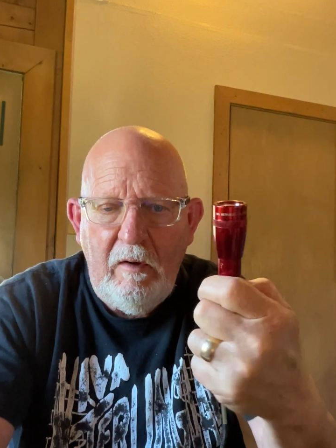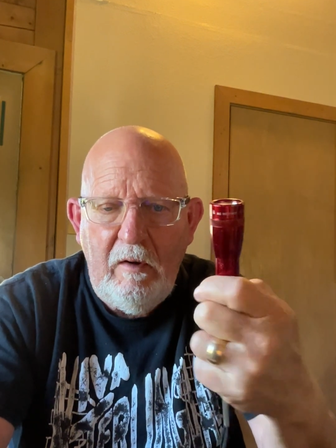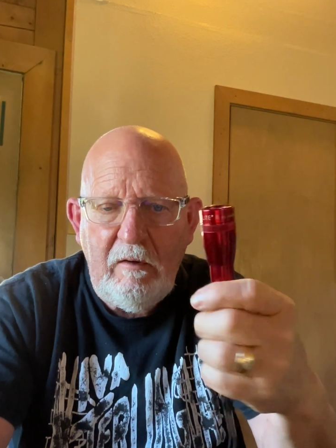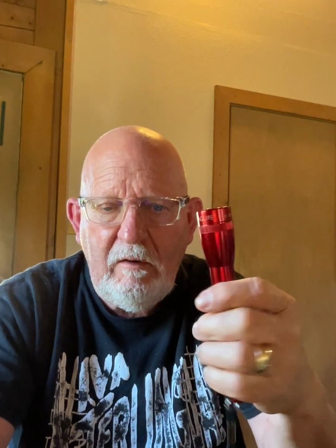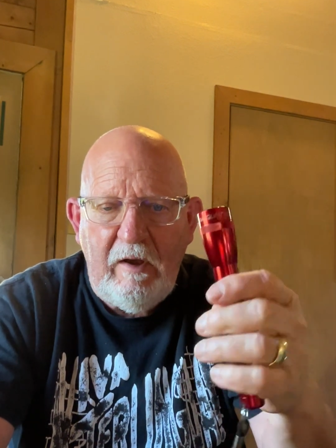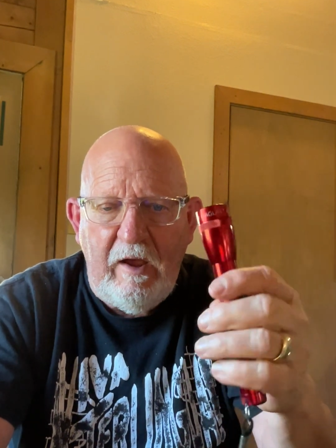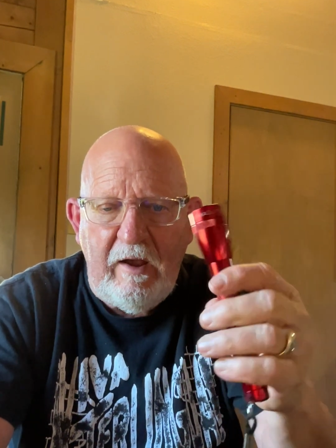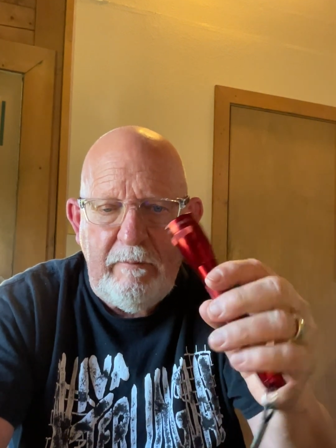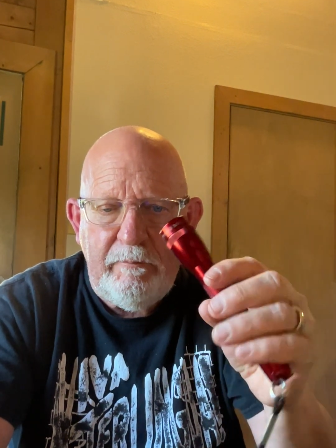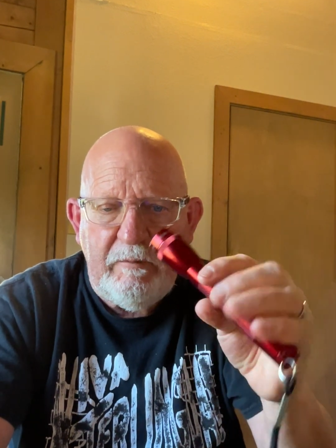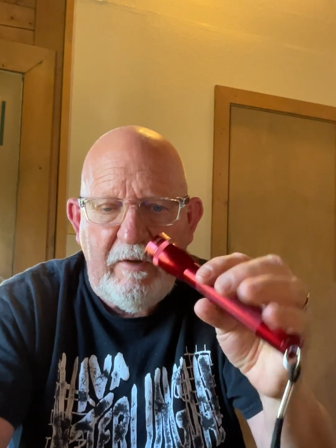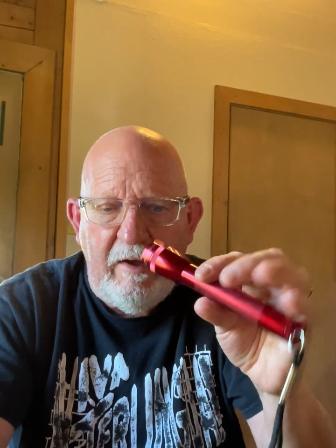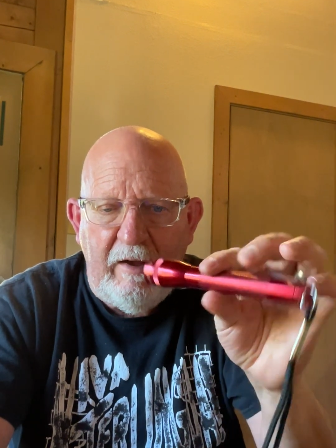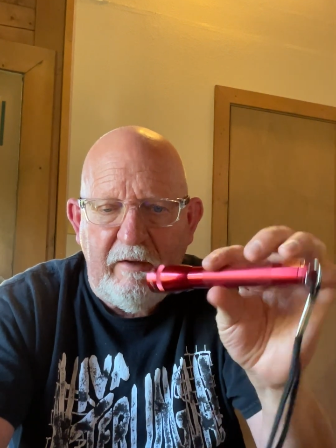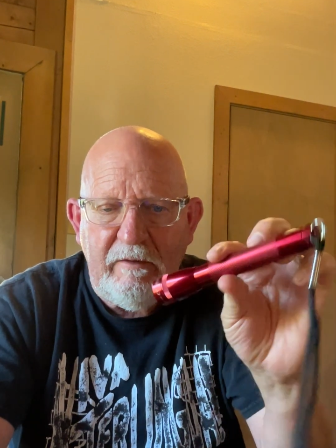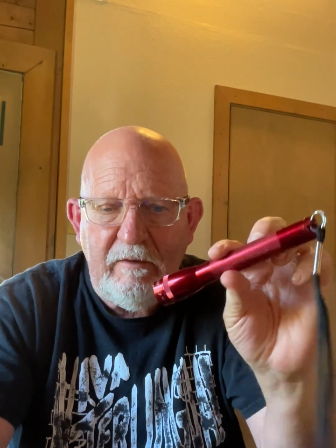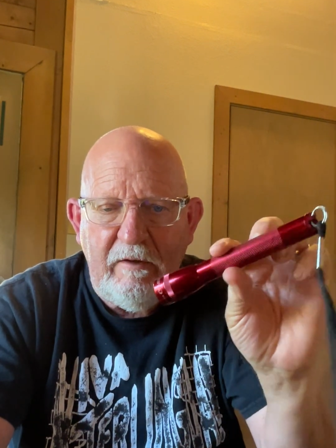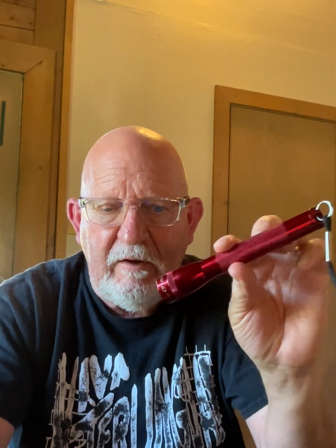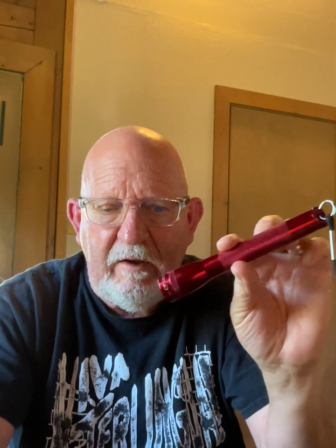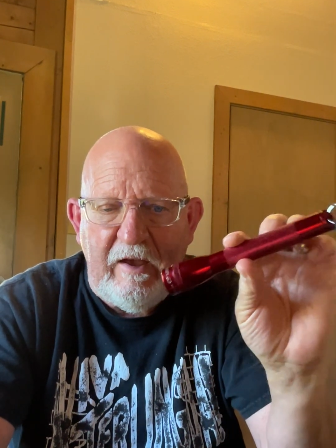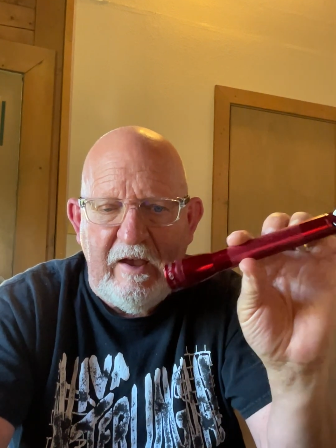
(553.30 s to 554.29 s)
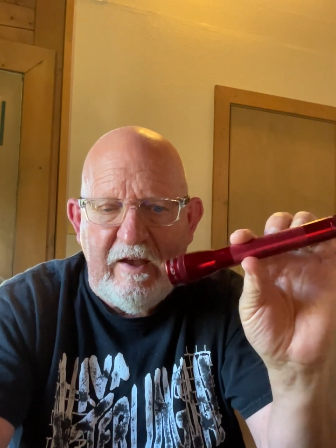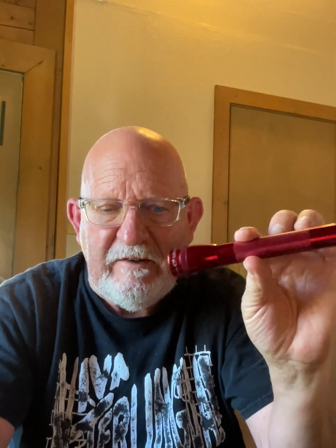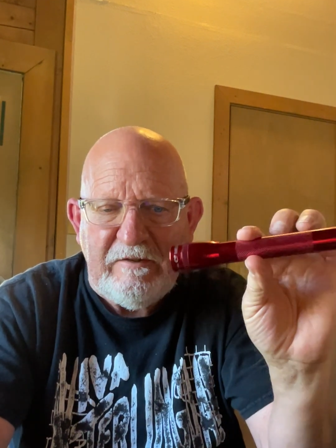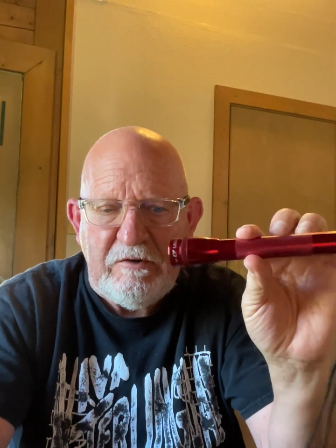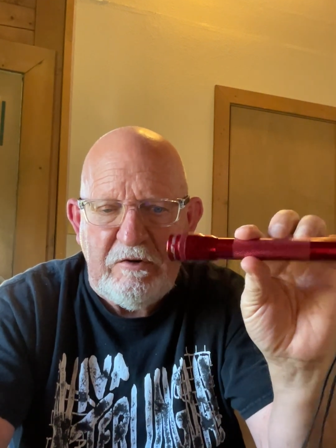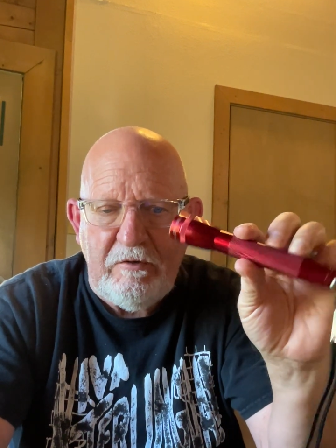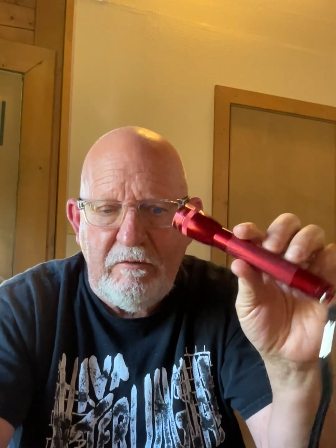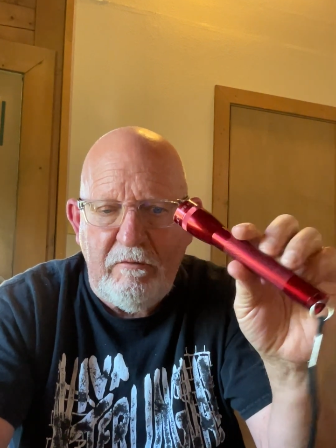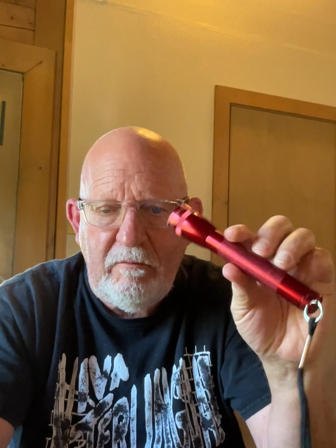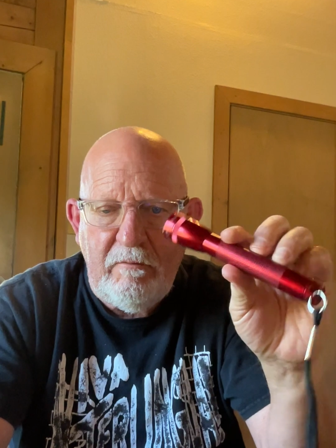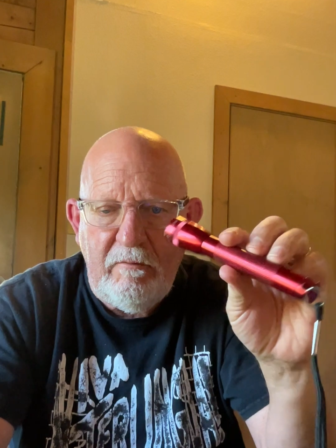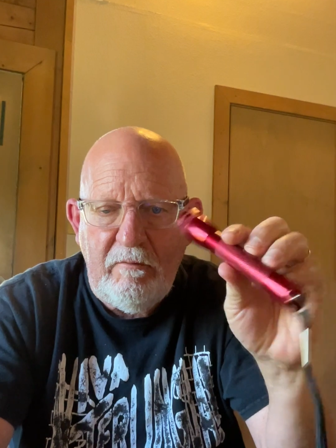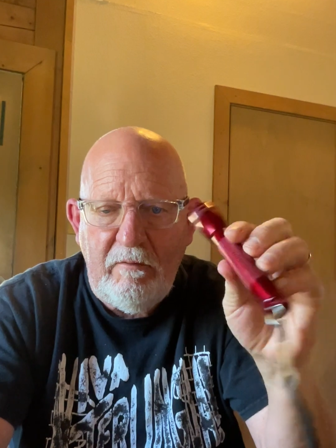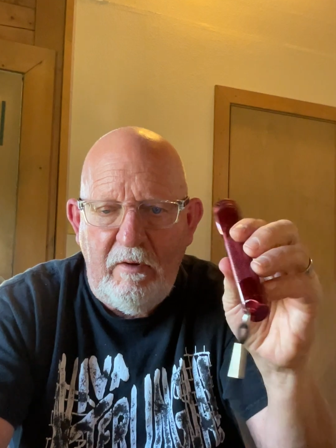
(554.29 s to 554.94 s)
keep that in the kitchen